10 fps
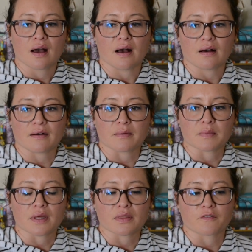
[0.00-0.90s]

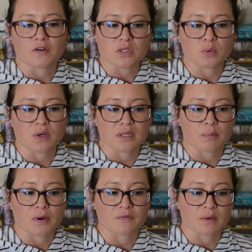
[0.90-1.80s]
The first one, The
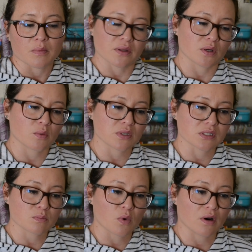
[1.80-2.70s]
Perfect Mother,
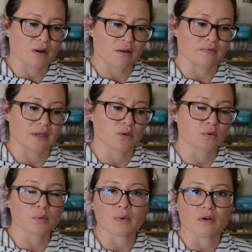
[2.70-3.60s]
was more of a
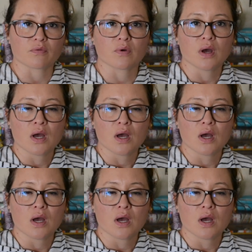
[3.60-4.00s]
group of